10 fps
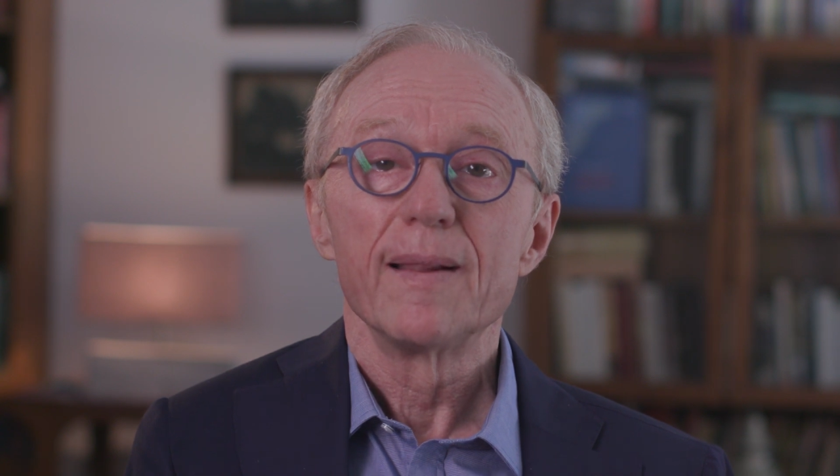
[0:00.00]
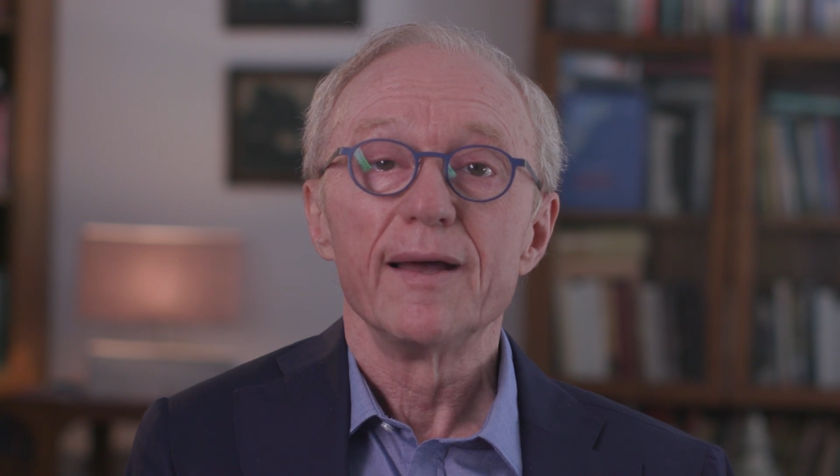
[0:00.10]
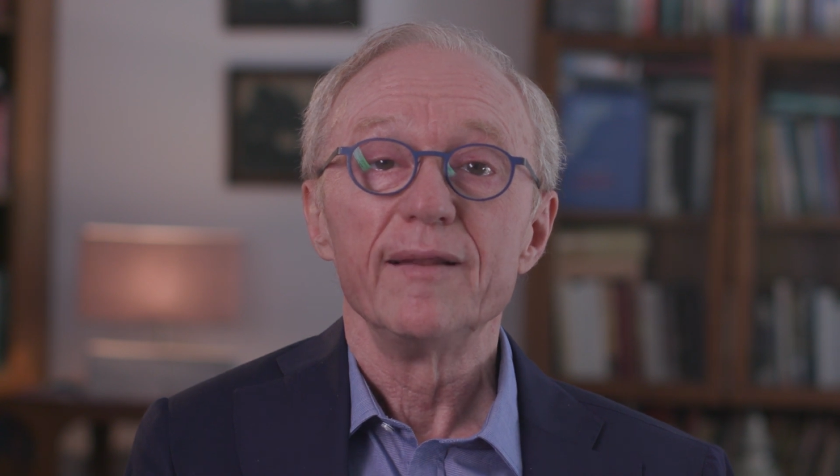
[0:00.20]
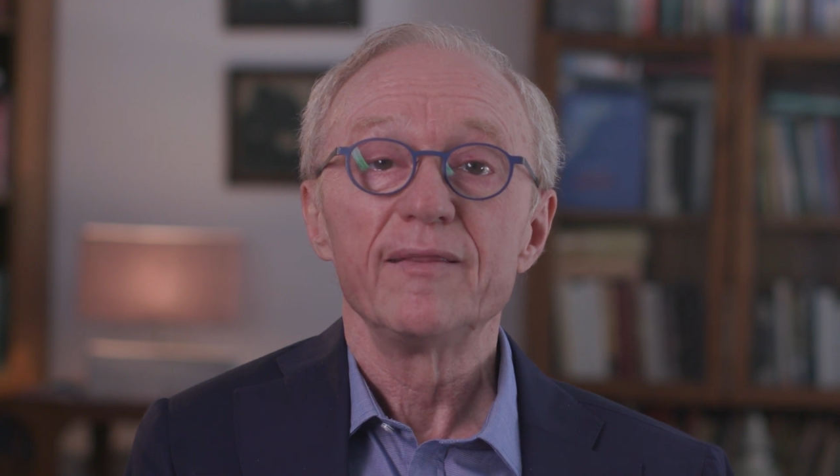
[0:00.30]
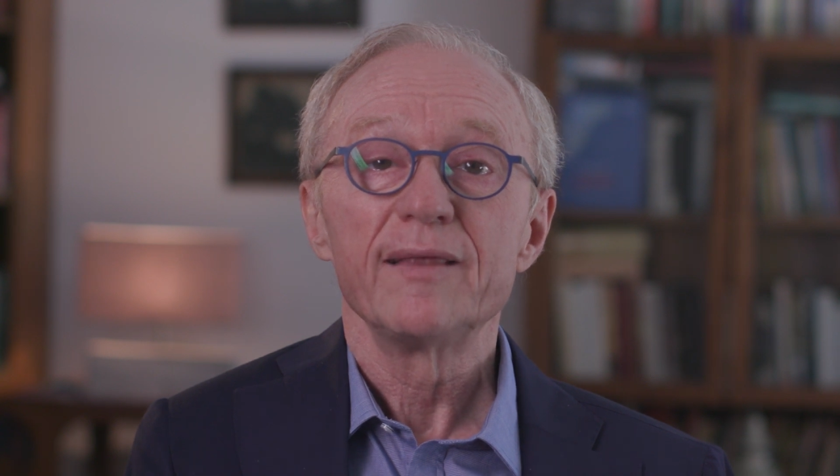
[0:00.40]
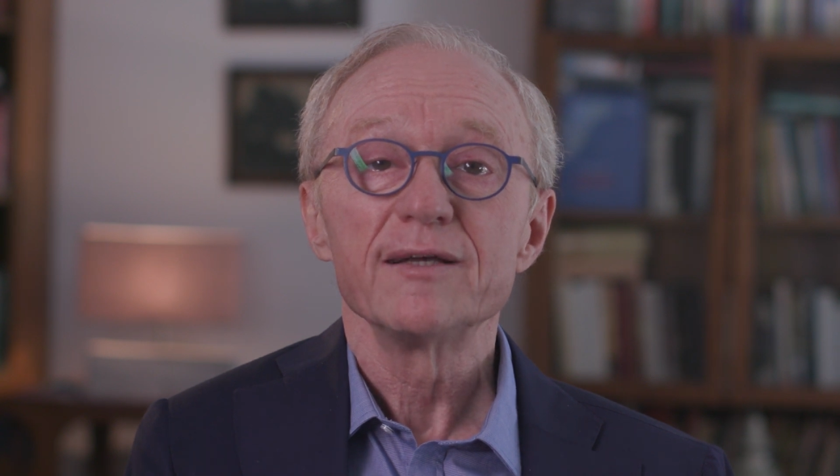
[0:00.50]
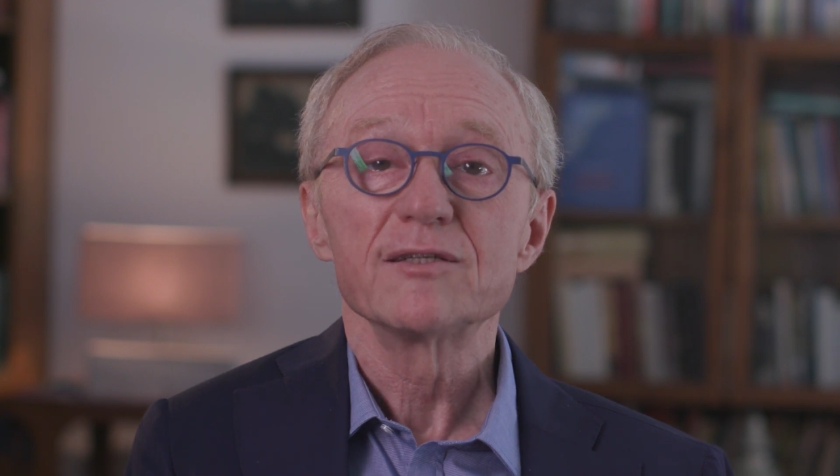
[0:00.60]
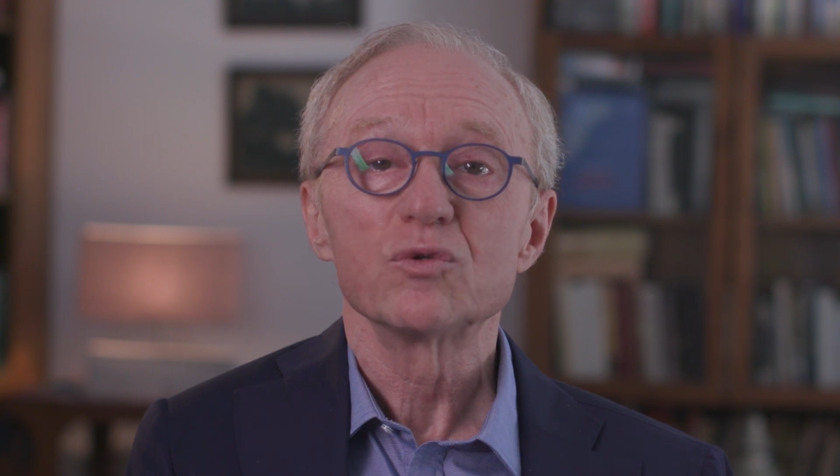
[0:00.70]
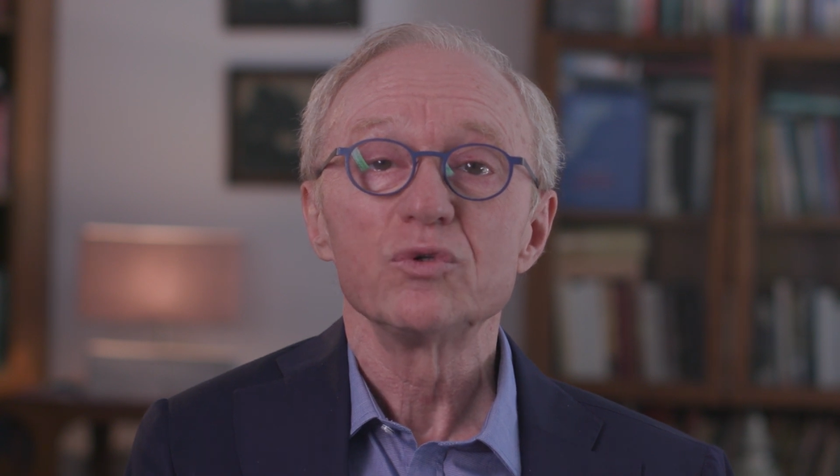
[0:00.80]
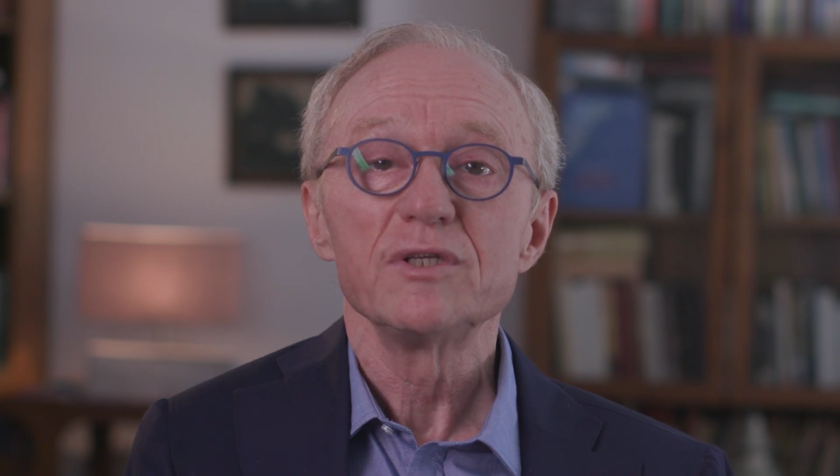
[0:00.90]
And
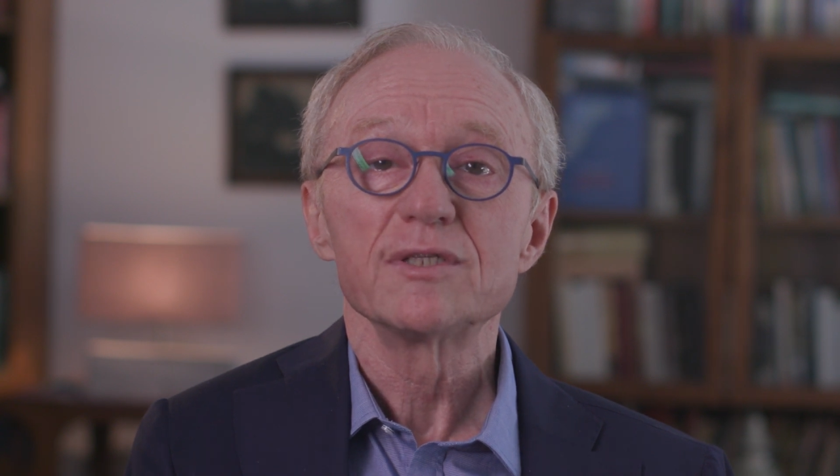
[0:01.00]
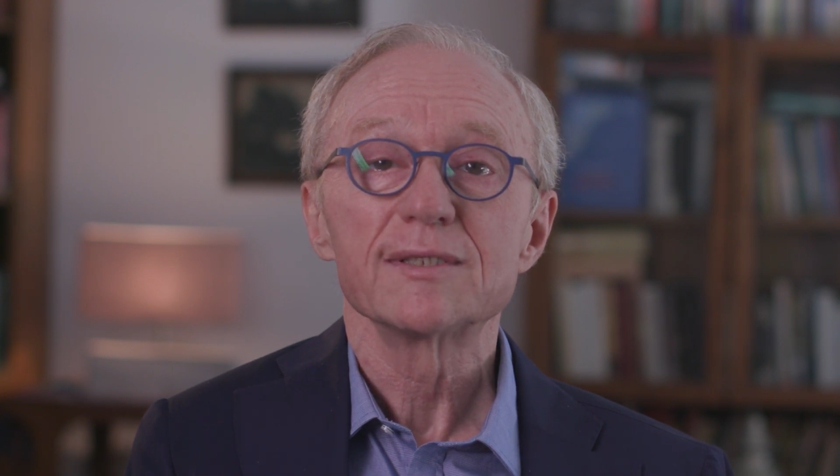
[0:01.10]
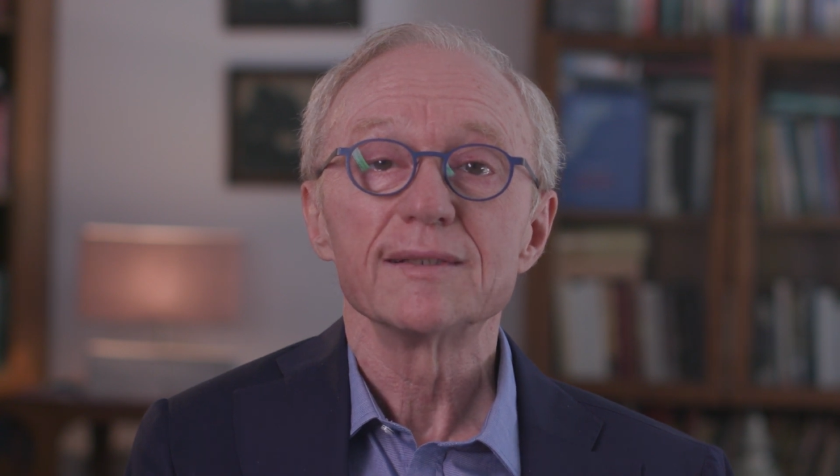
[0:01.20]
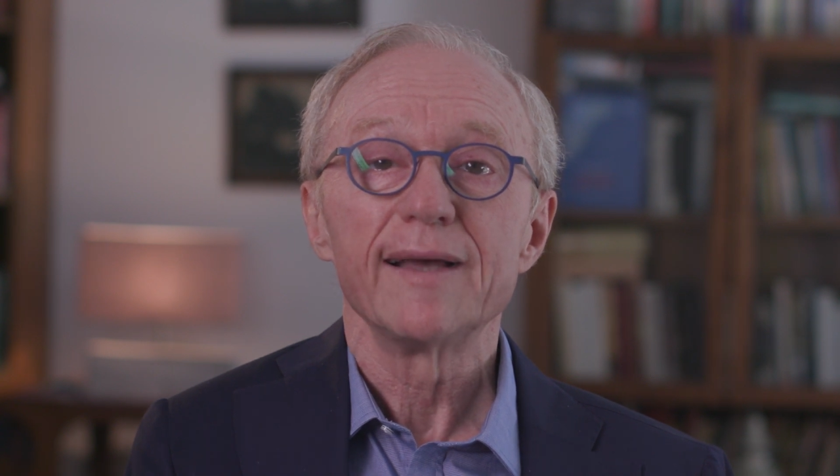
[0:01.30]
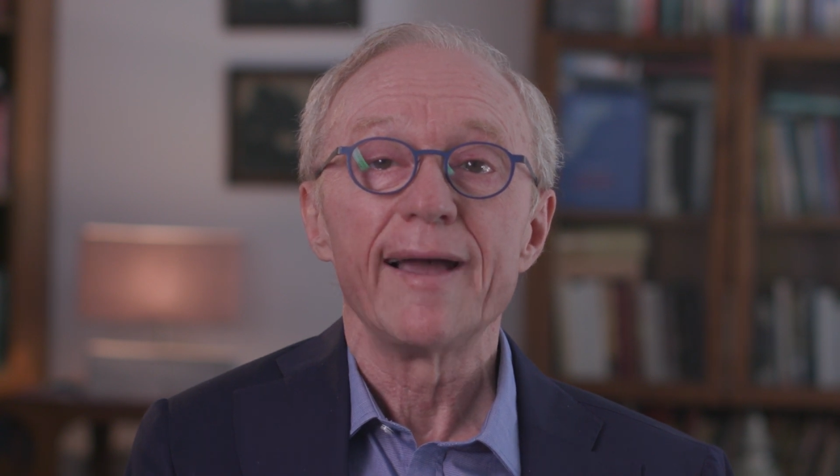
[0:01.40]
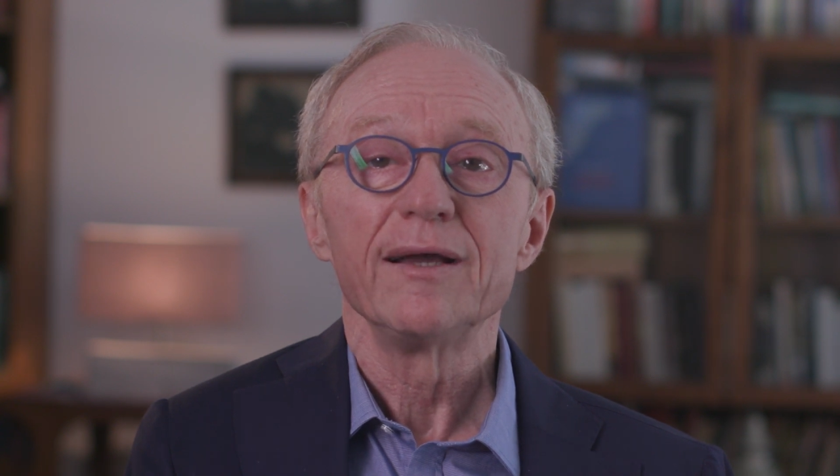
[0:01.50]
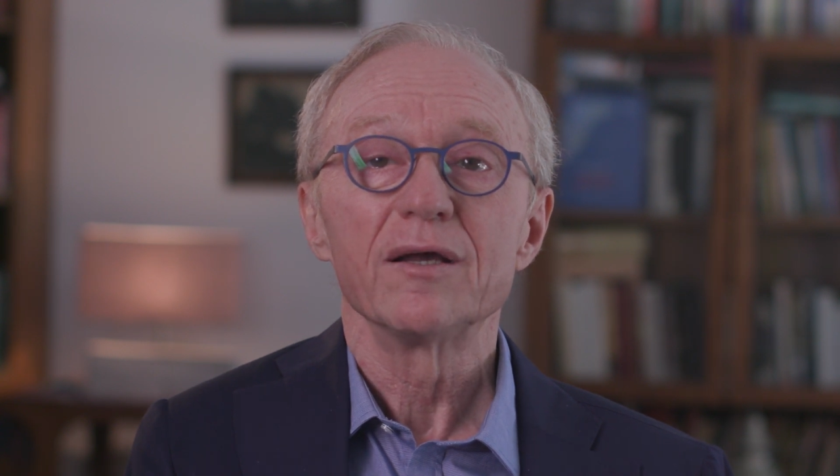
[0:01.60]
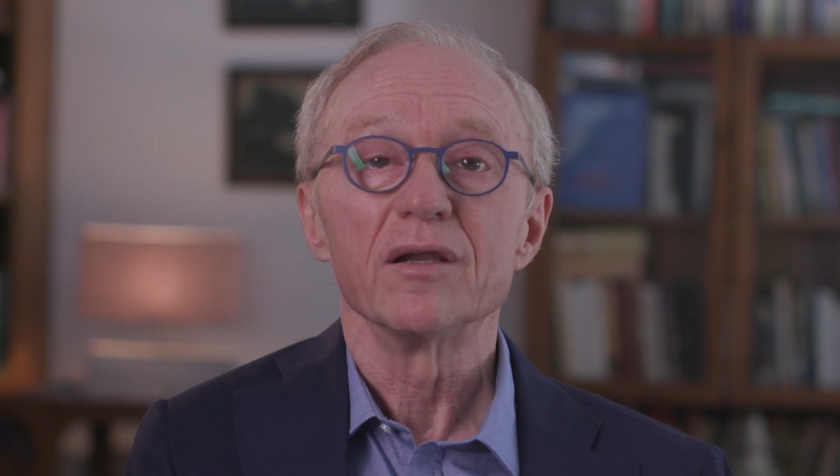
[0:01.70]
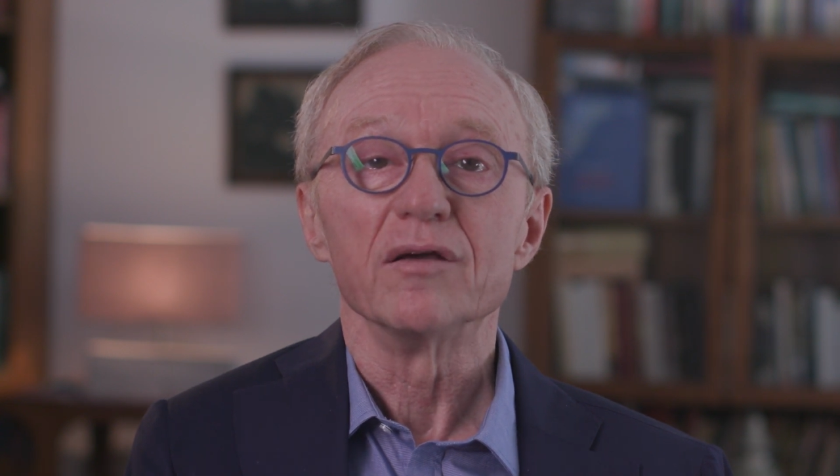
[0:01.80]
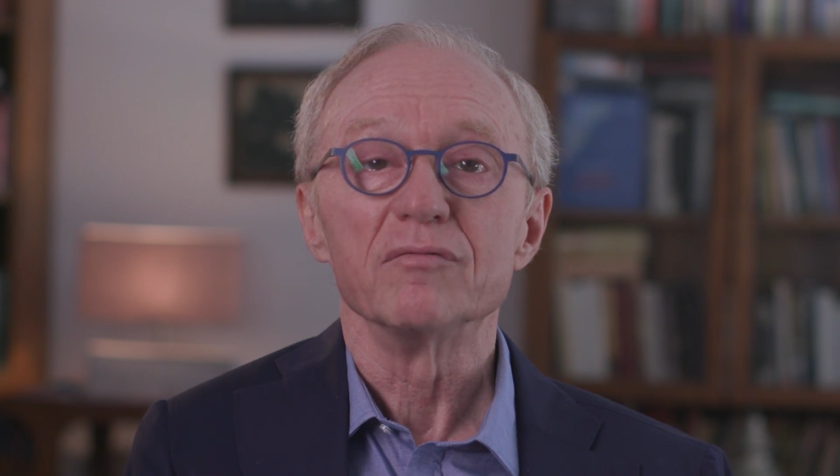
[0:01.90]
thanks to this
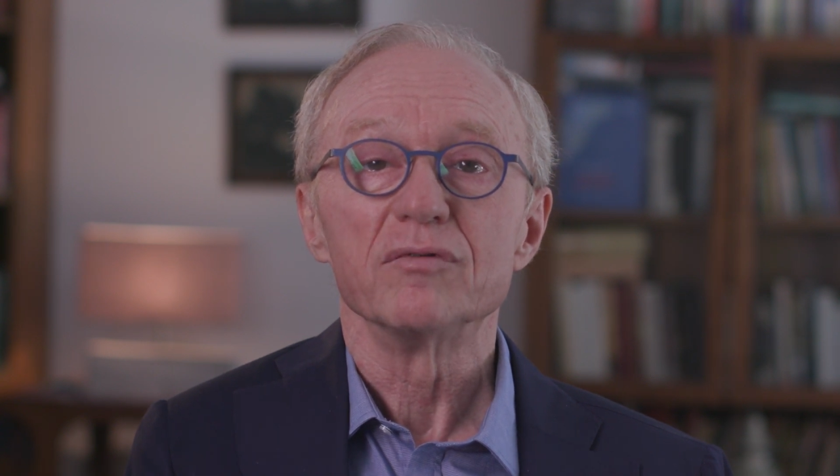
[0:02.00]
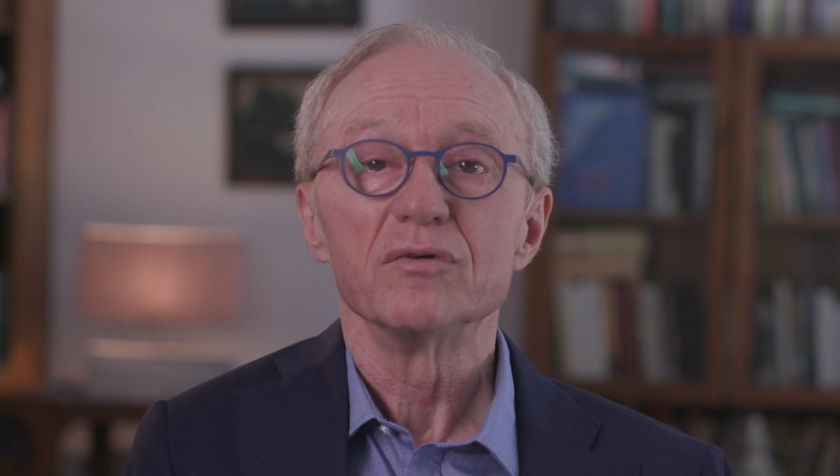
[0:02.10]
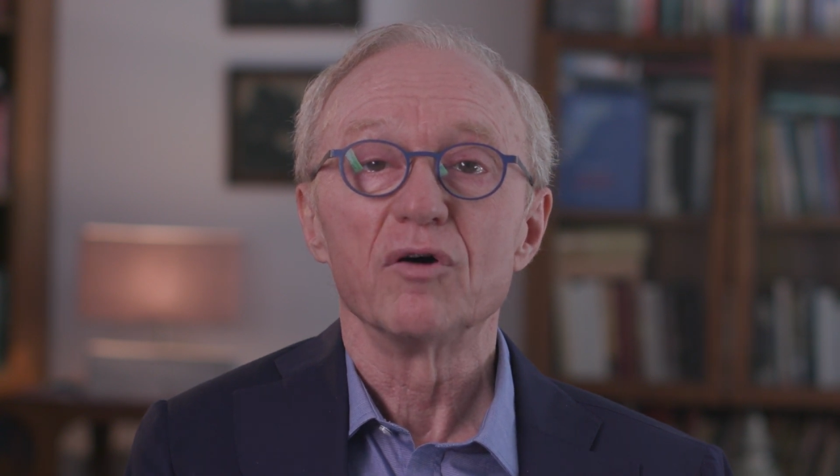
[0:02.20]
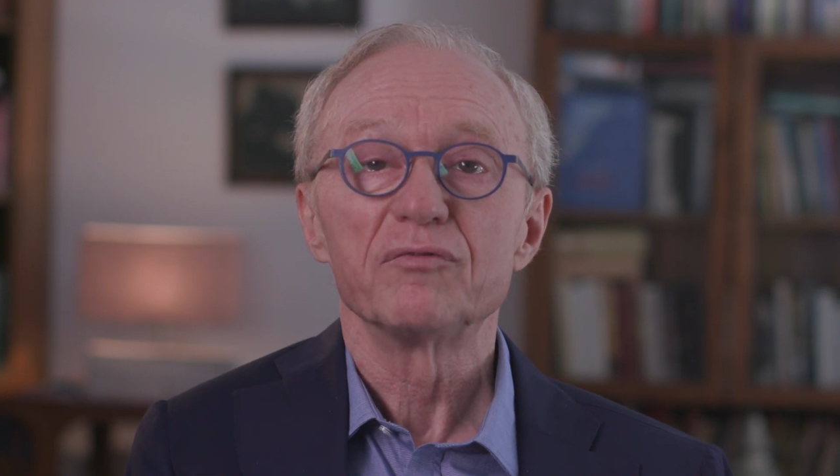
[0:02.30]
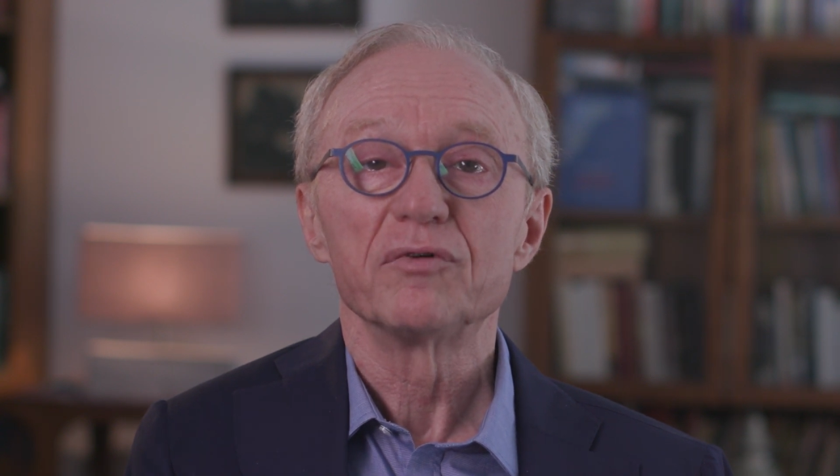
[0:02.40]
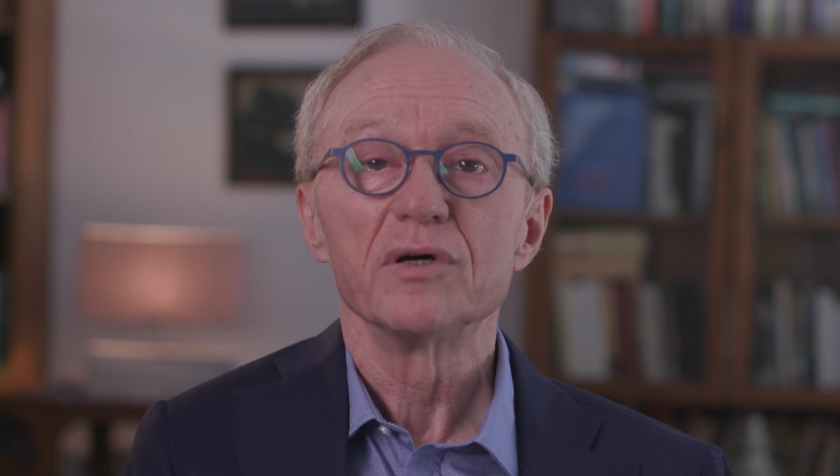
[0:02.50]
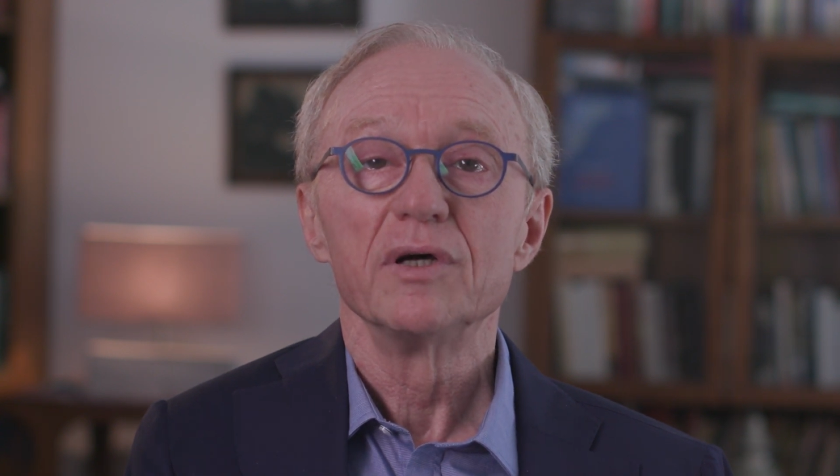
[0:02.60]
enclave of